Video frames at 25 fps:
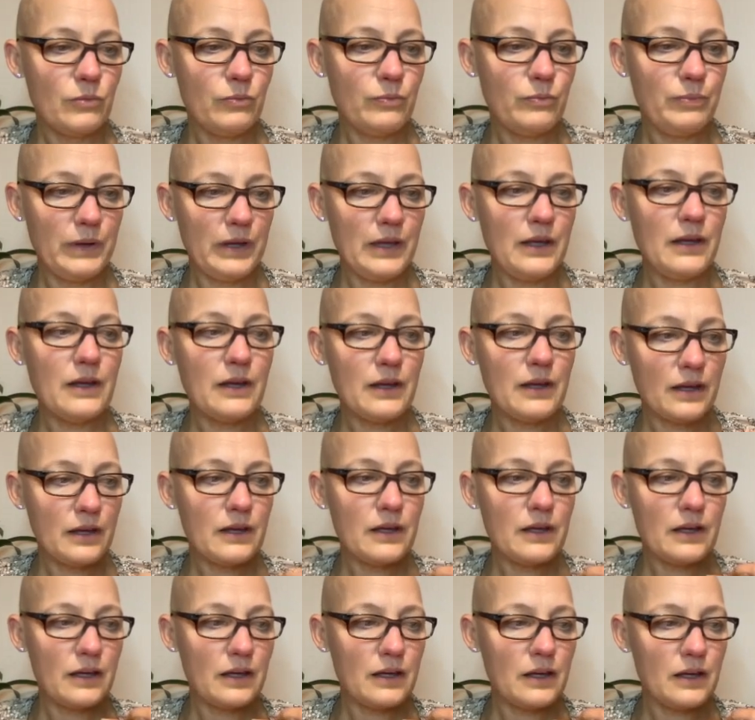being
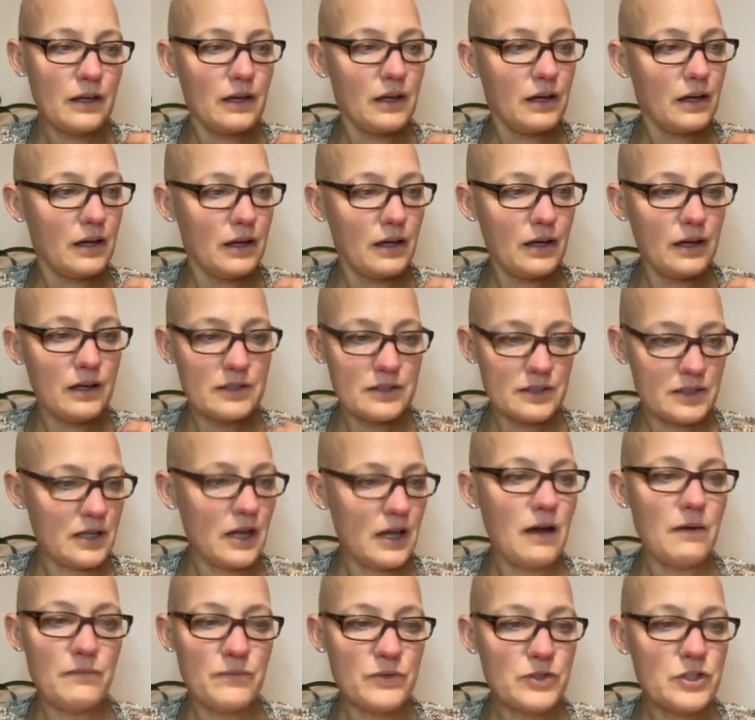as
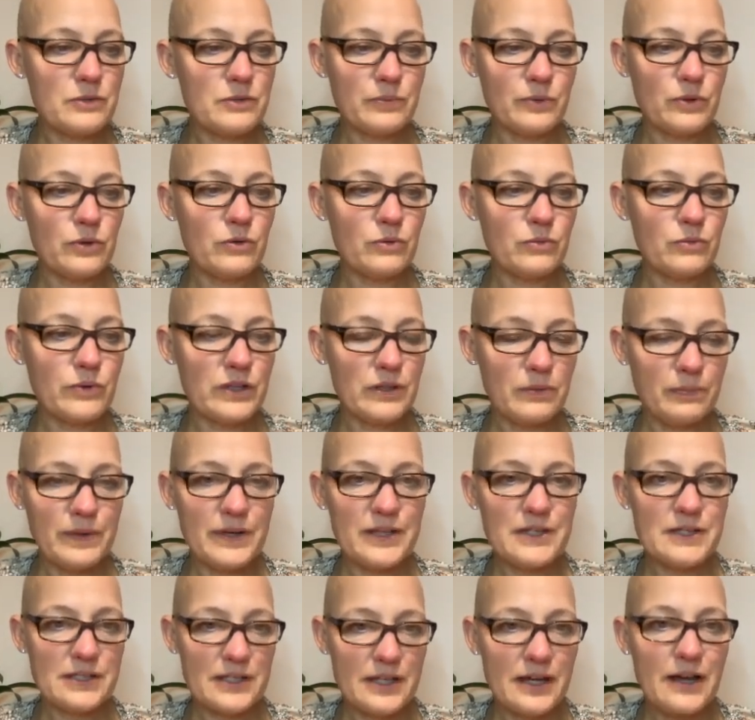comfortable with
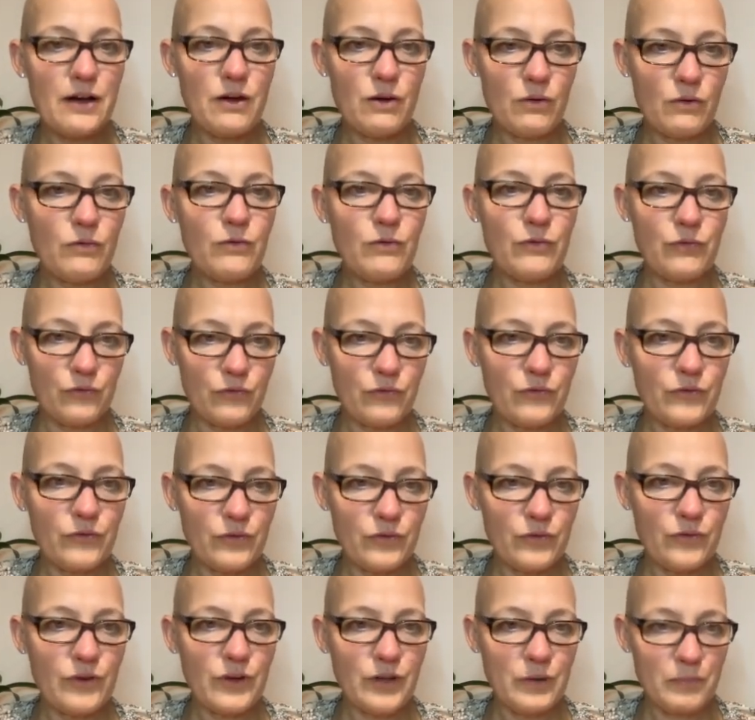myself
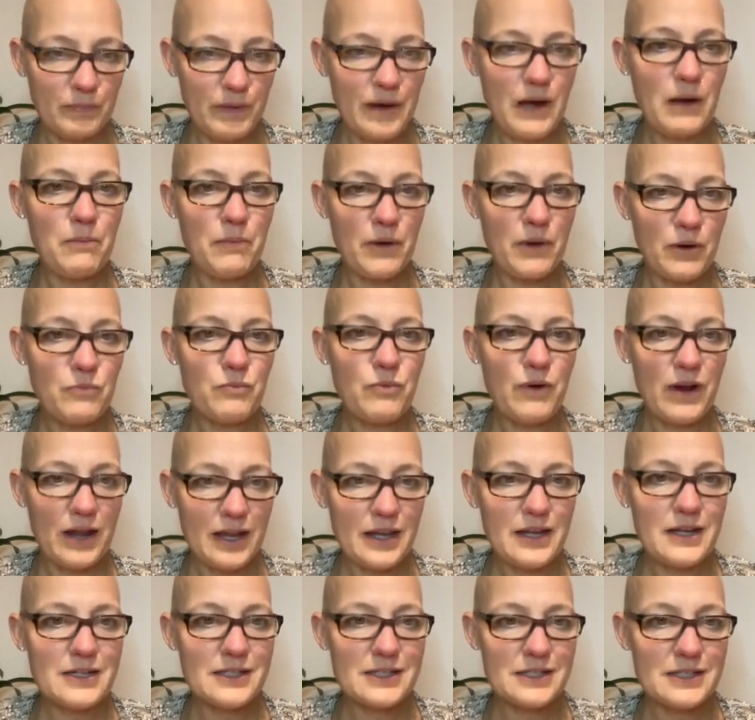about my
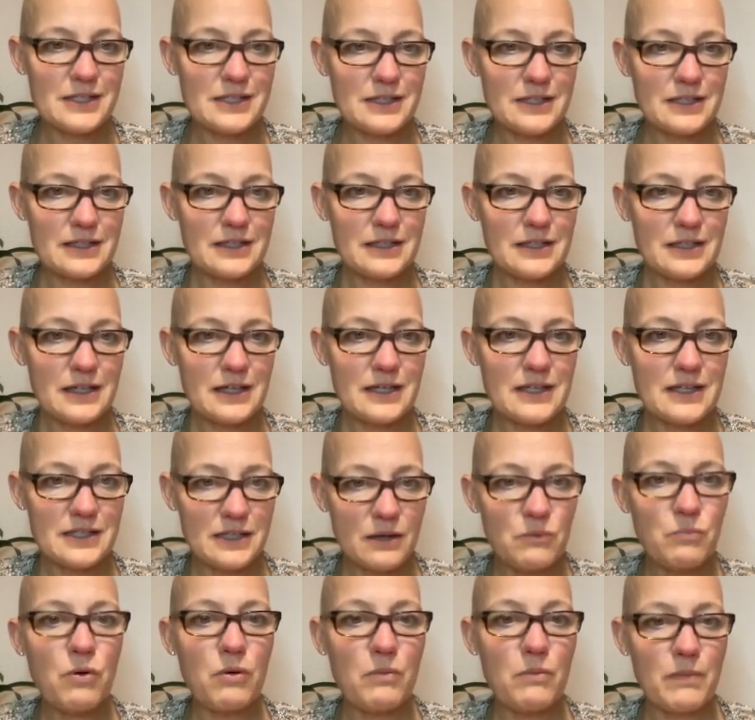rate as I
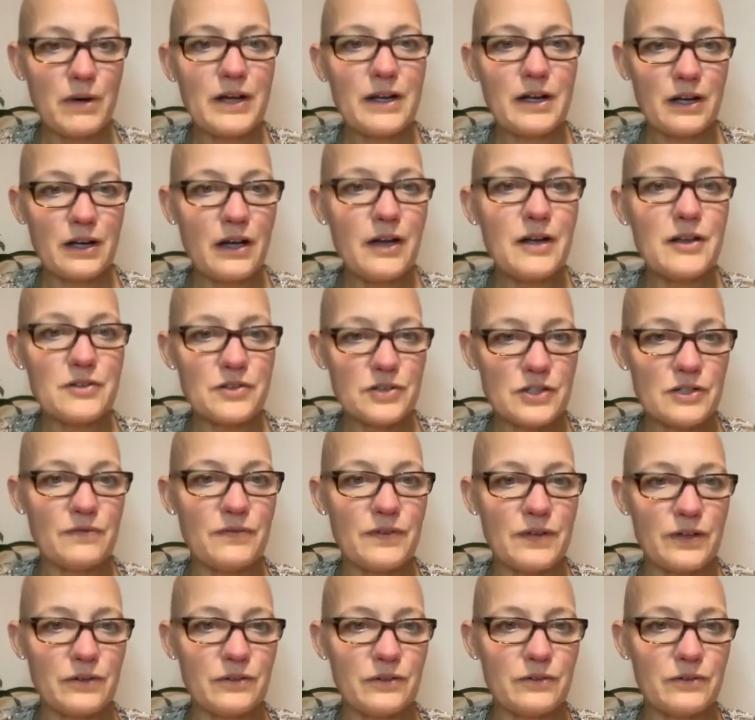want my clients to
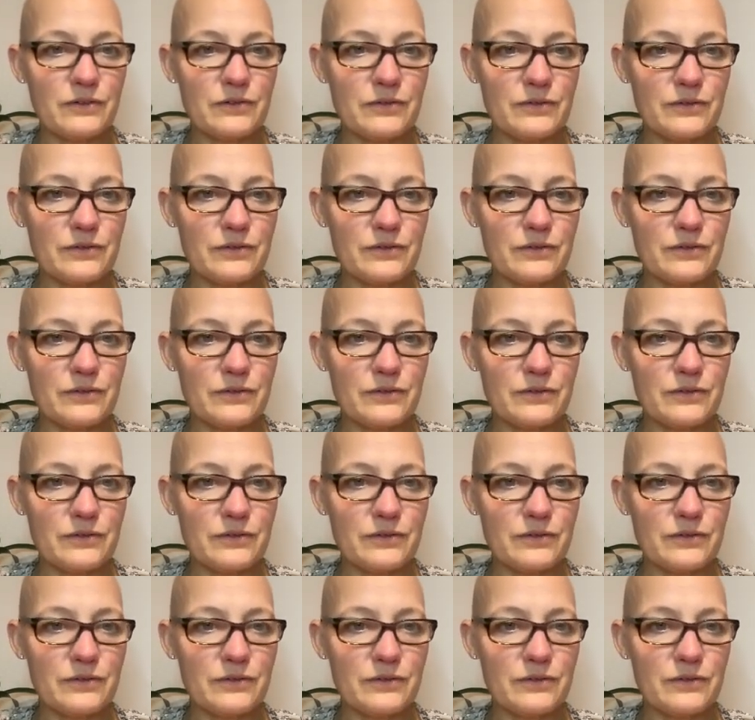feel.